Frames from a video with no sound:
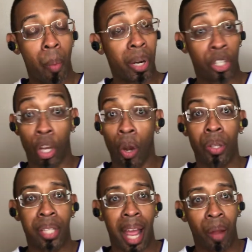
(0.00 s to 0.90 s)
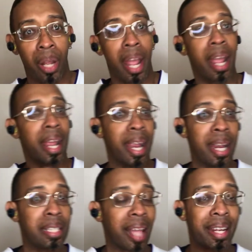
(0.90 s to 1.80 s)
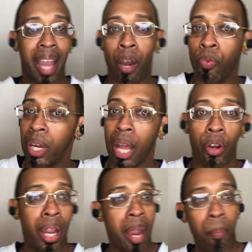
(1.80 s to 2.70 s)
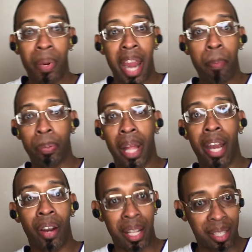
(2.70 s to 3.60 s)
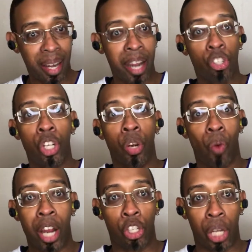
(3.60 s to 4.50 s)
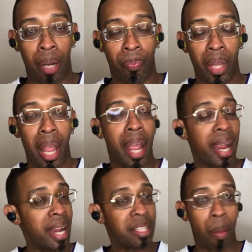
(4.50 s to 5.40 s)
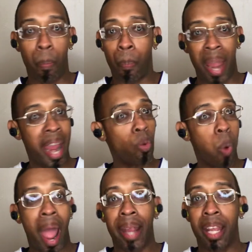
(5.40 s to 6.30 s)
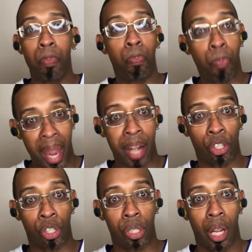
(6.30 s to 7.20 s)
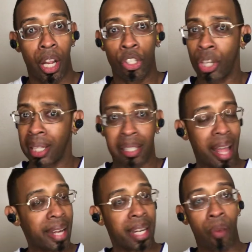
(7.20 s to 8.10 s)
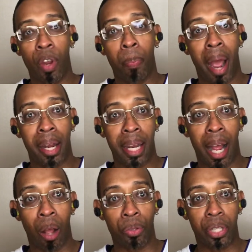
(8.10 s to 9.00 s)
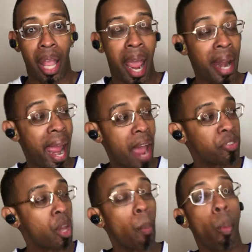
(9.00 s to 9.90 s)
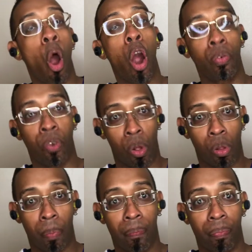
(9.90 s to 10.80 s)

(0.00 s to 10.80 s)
but it turns out he's like every other NBA player in today's generation. He's a bandwagon bitch, just like everybody else. And I have to marvel